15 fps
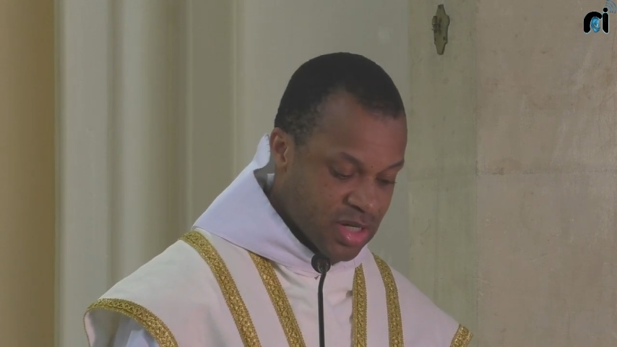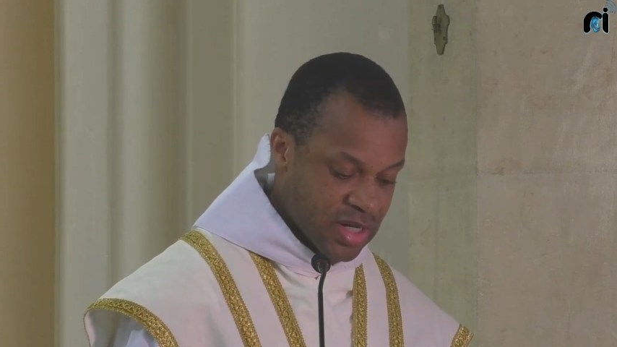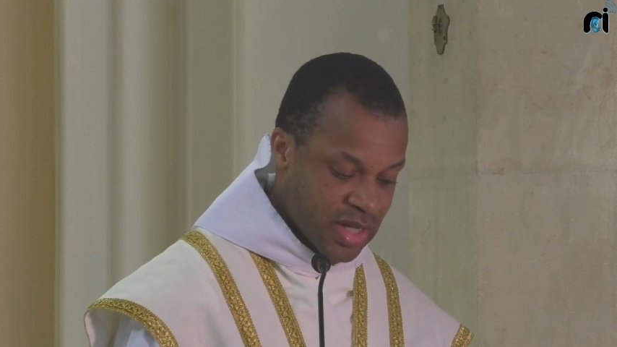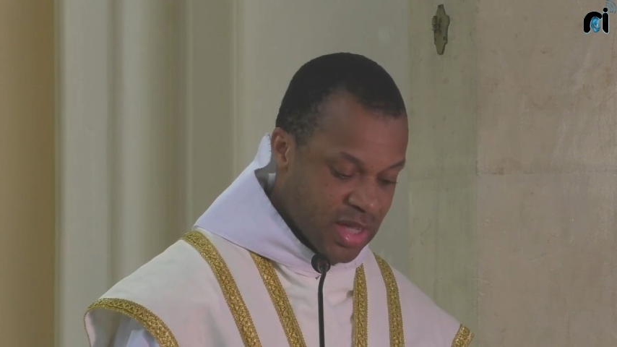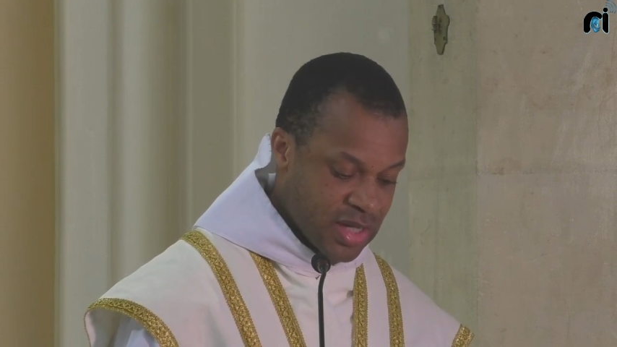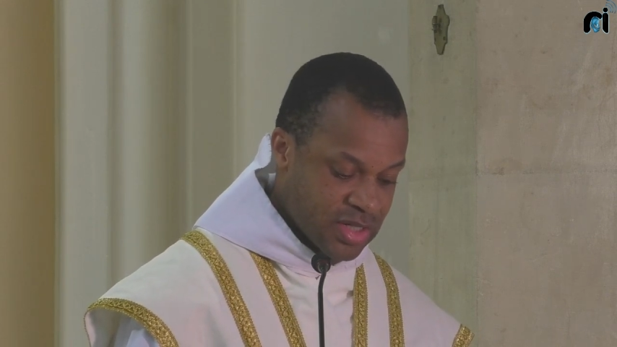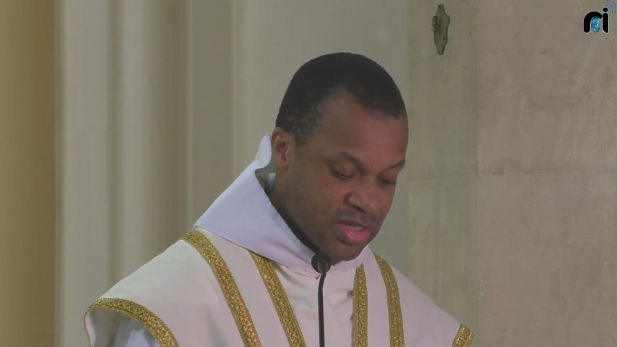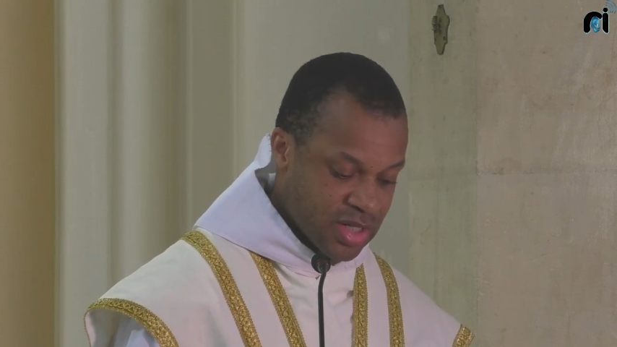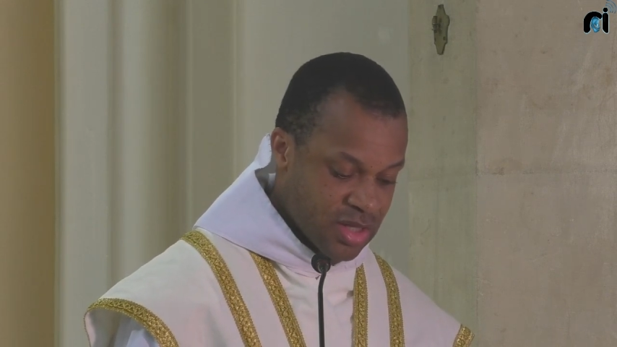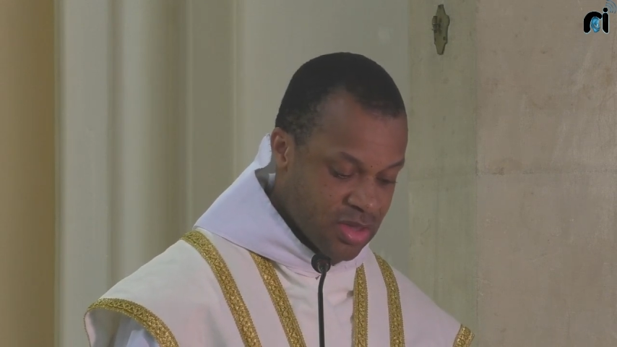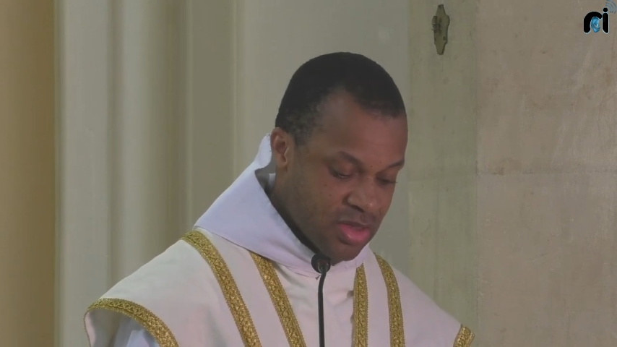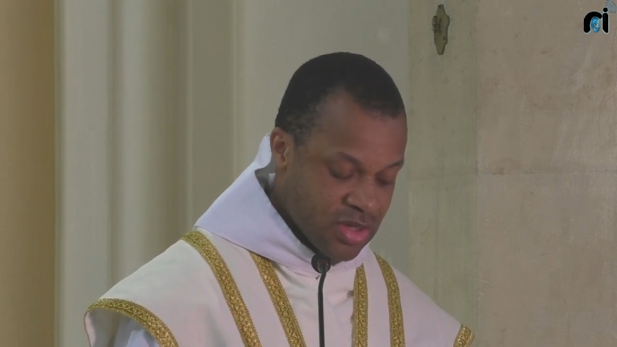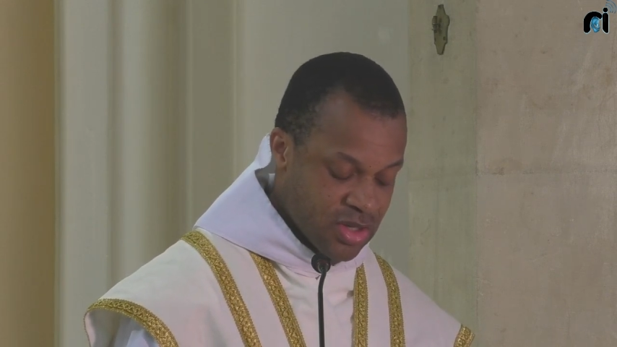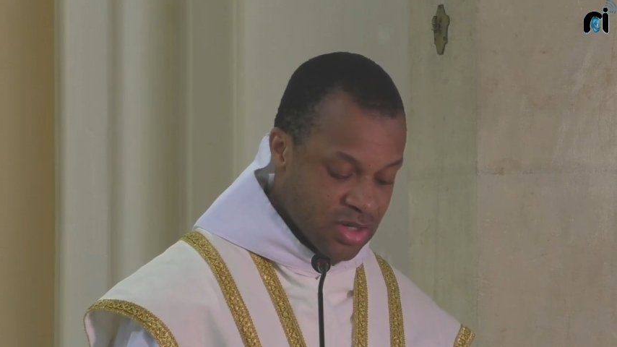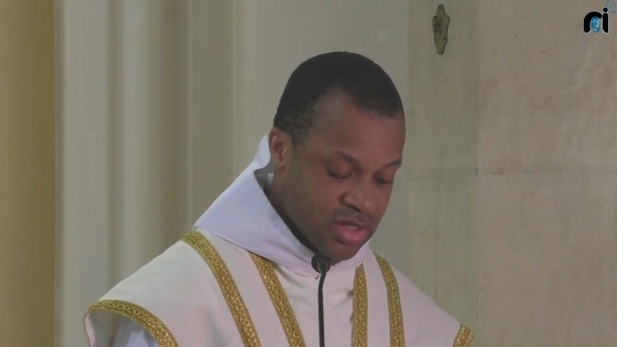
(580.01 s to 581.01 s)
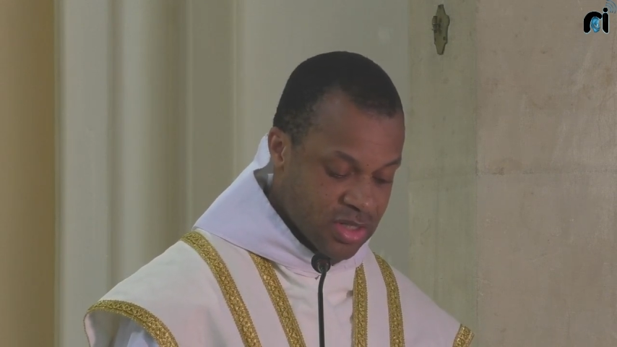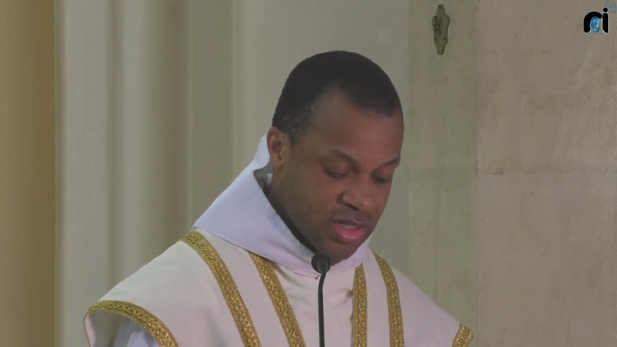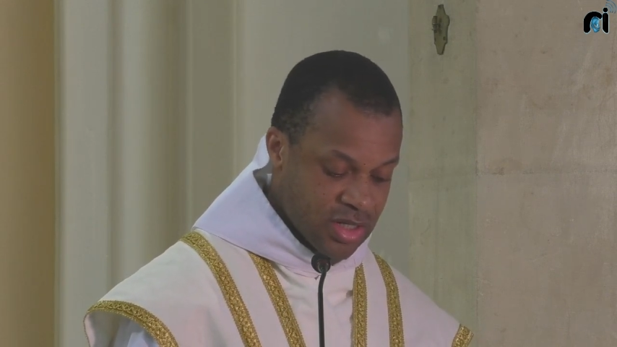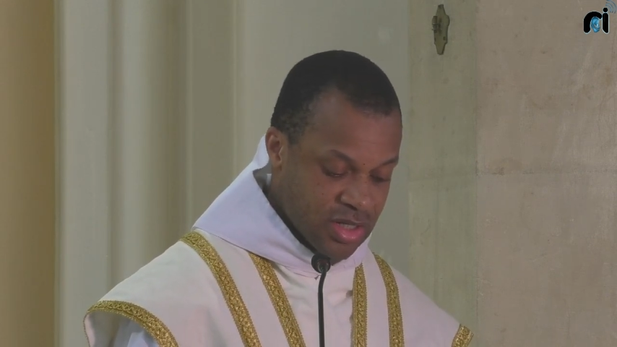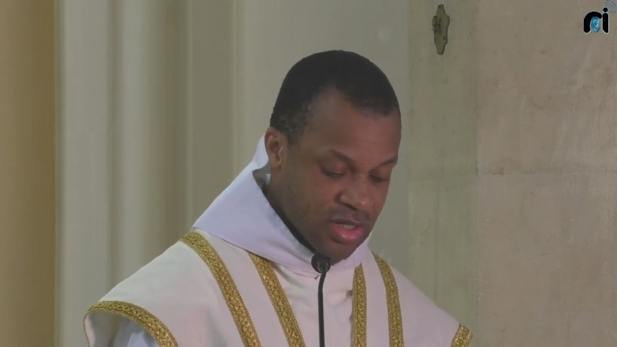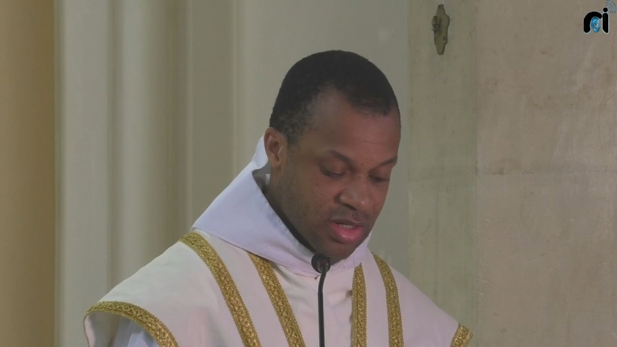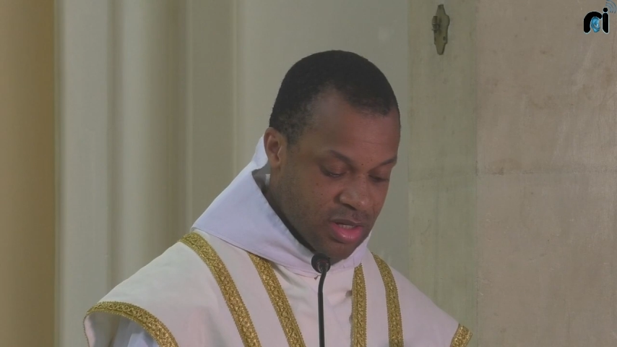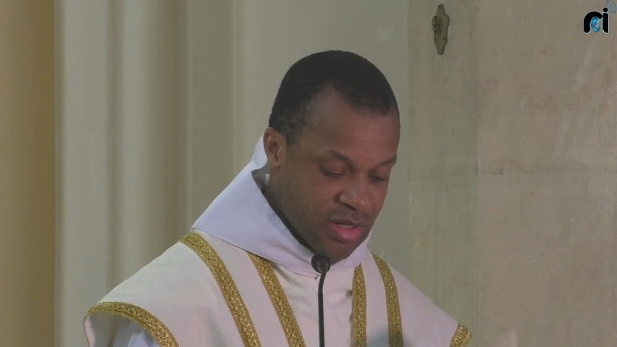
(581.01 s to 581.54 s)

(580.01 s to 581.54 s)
in 1930